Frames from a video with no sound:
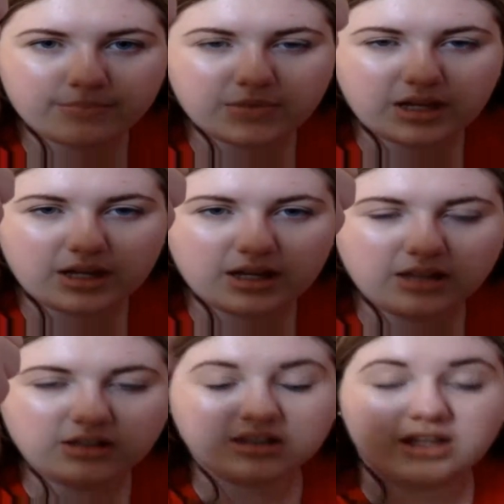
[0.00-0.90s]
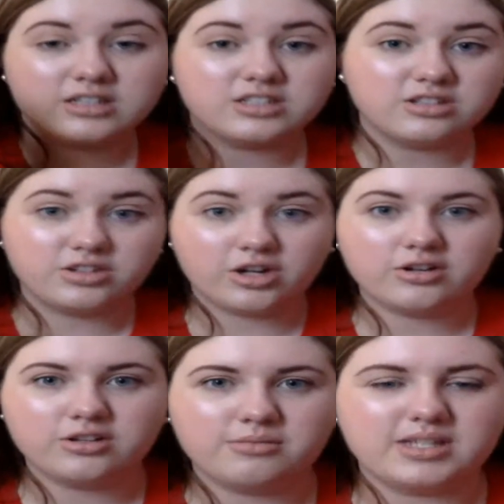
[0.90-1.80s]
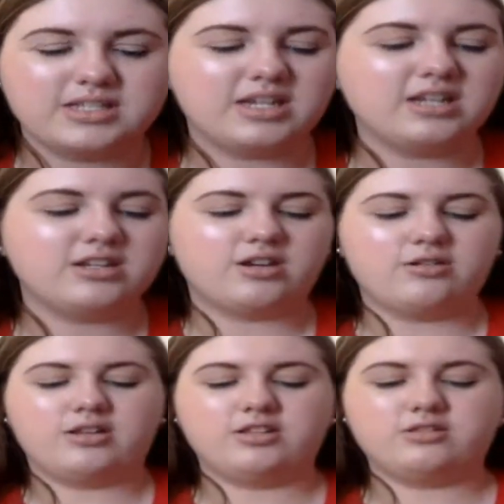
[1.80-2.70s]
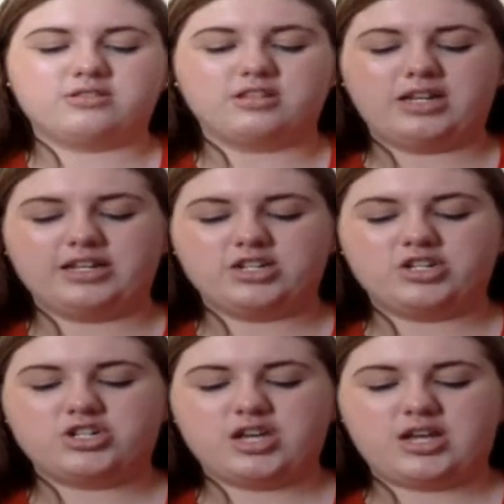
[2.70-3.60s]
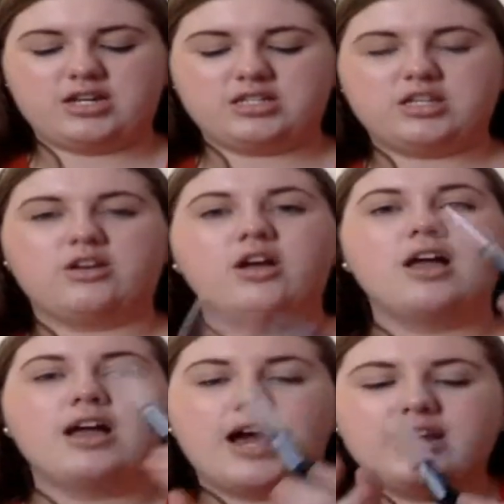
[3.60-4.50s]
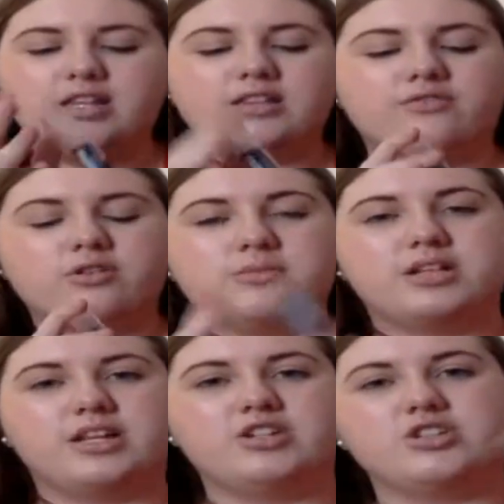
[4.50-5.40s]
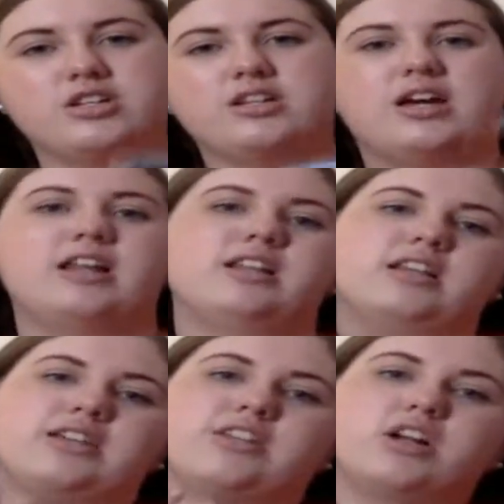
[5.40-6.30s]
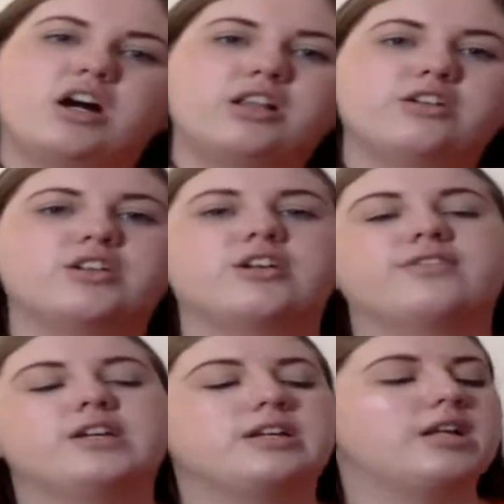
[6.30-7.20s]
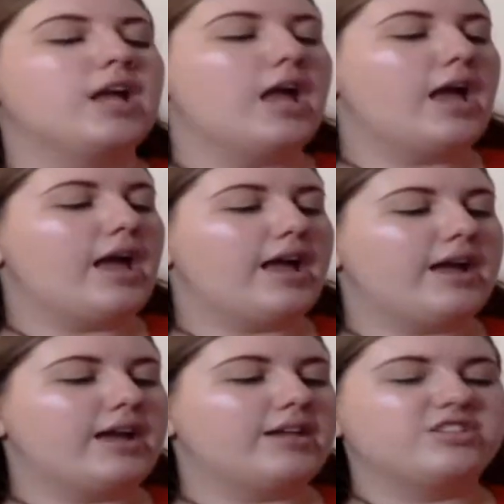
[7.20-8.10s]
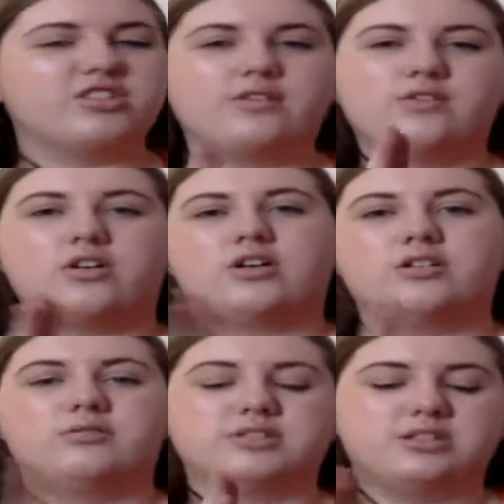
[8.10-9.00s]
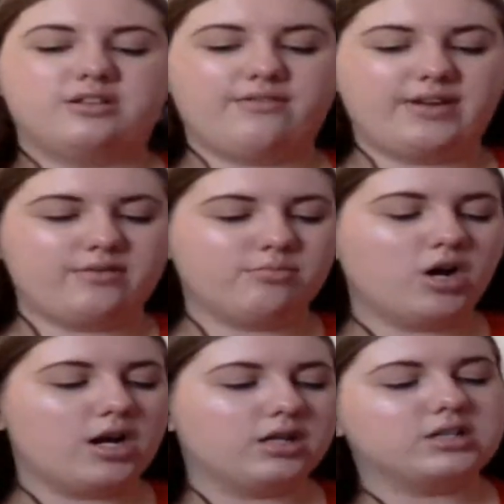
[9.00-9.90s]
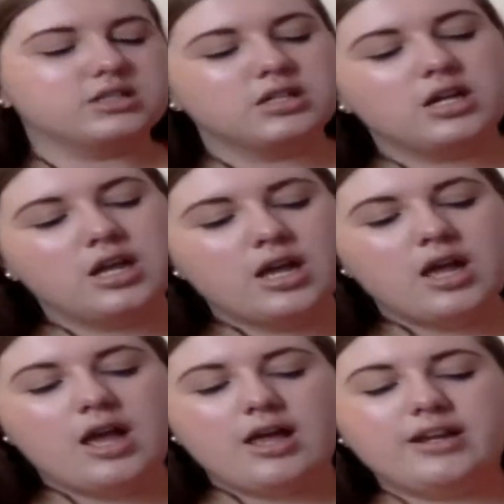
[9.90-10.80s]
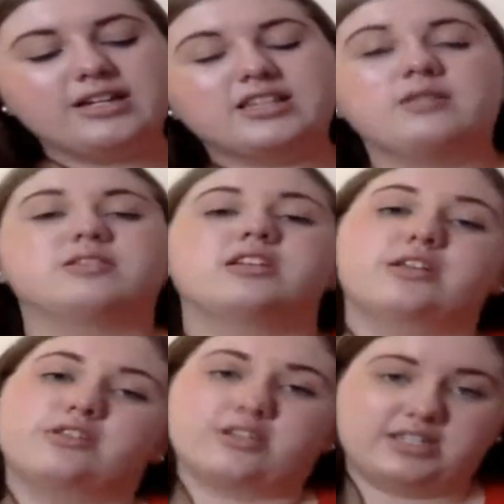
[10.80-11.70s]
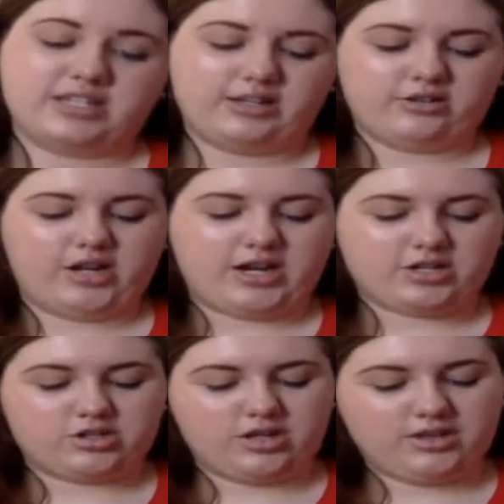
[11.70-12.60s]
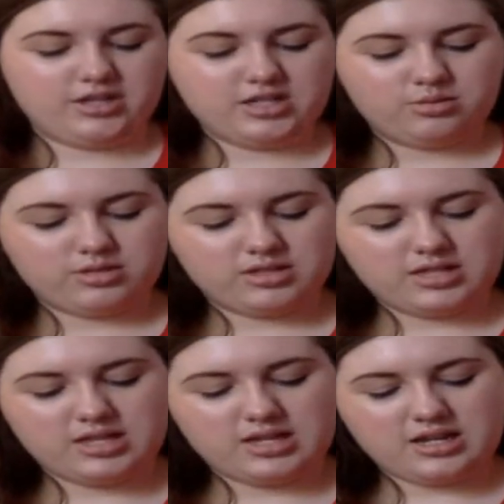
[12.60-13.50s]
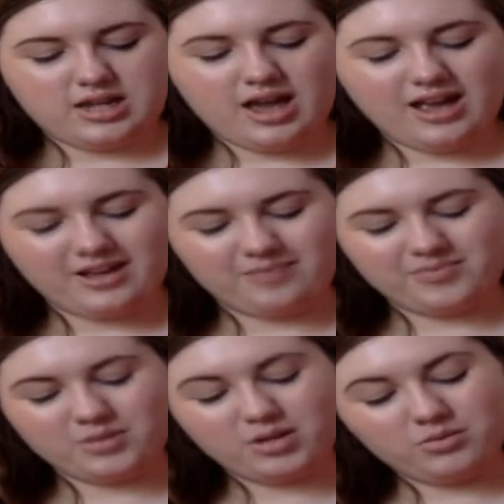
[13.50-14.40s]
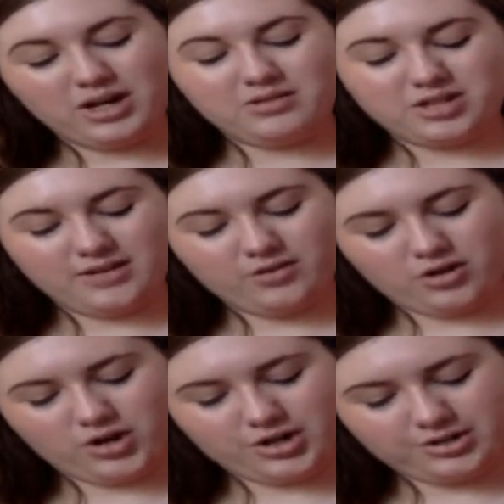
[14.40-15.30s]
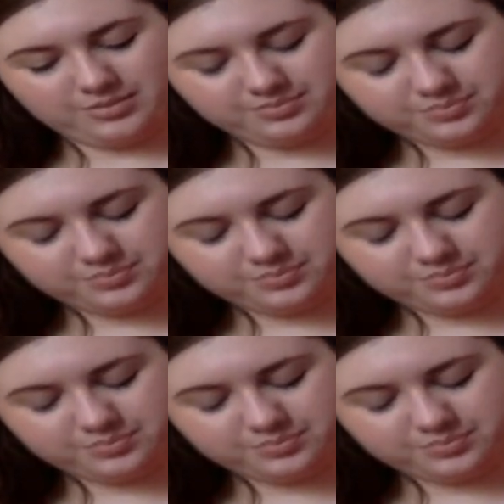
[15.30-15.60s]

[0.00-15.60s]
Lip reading: yeah, it looks, and it's darker than my skin tone, and this was the lightest shade. So I didn't like the formulation, I didn't like the color of it, and just overall it wasn't a favorite product. The next thing was another concealer, actually, and this was the Wet n Wild Coverall